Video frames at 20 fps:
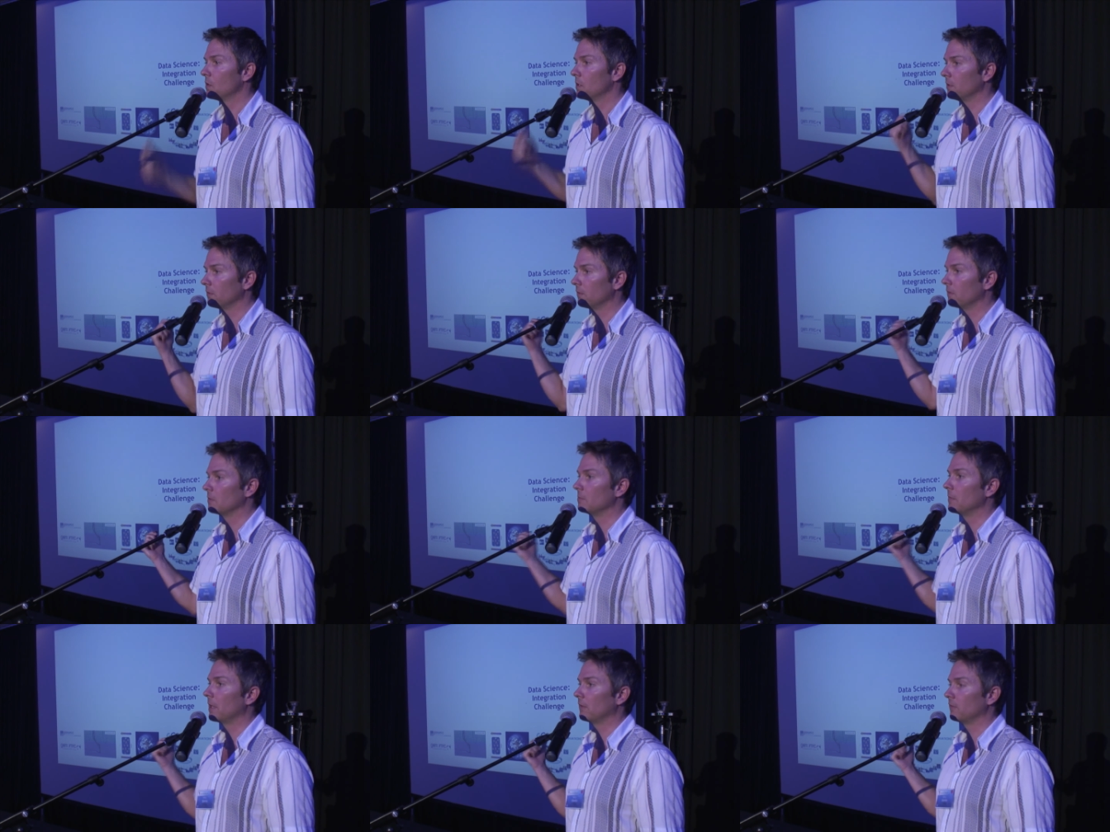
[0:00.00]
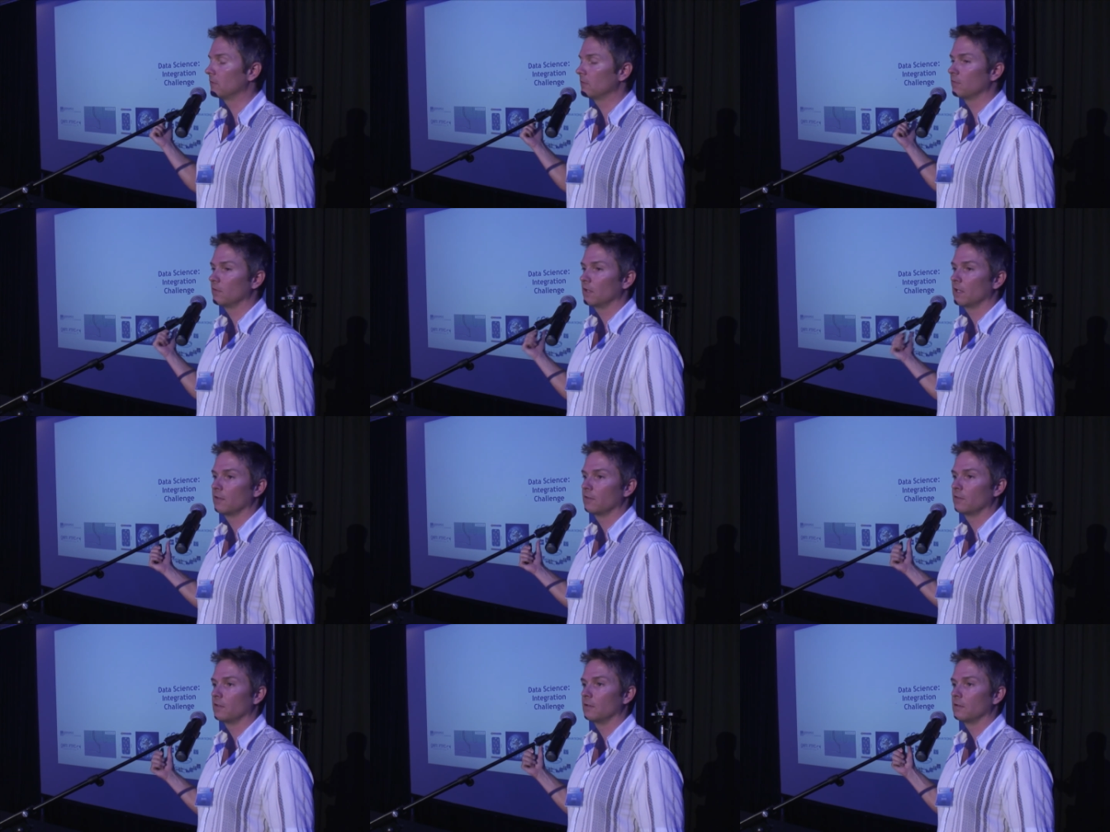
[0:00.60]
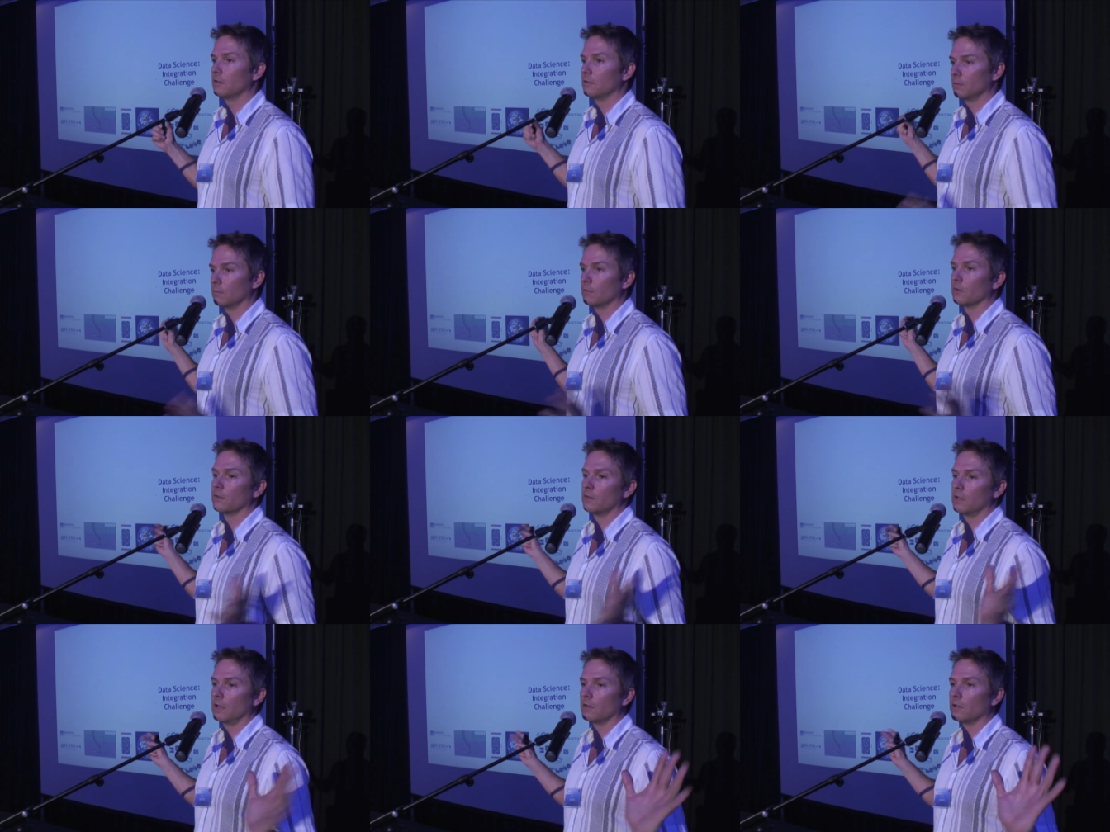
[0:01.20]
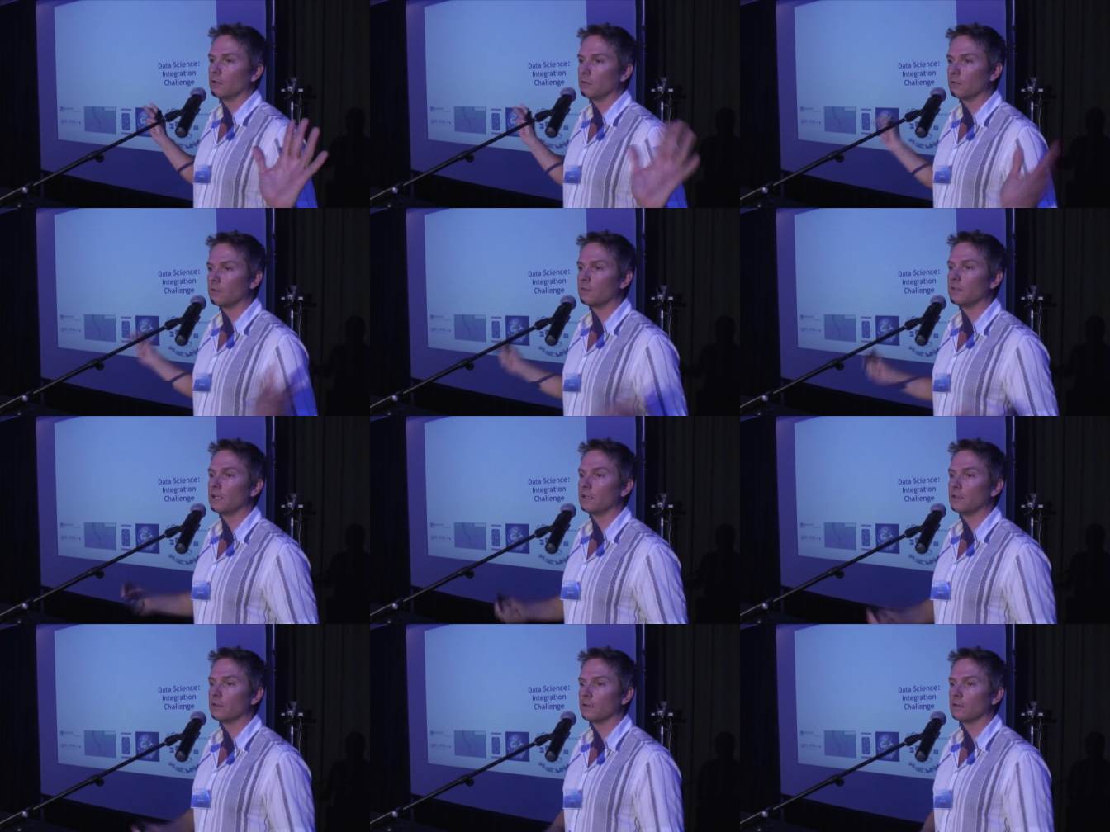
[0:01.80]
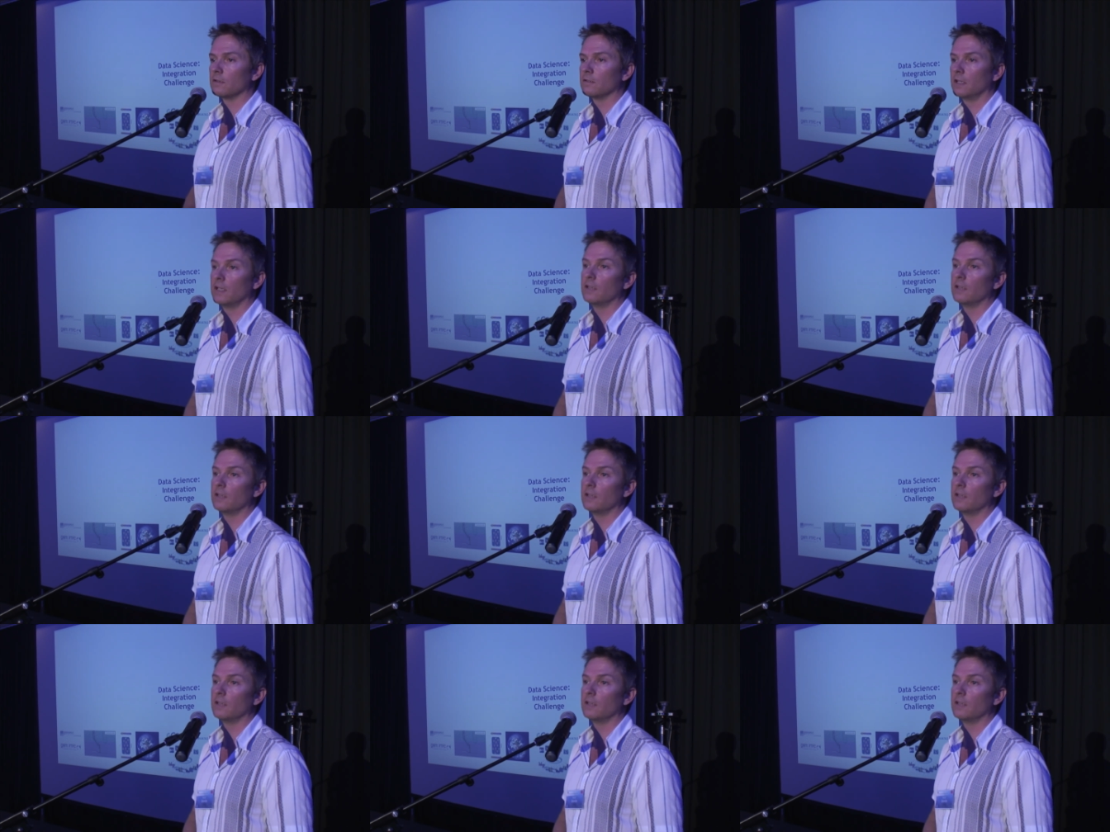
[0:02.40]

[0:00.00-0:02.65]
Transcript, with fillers: This is a massive science in what's now known as data,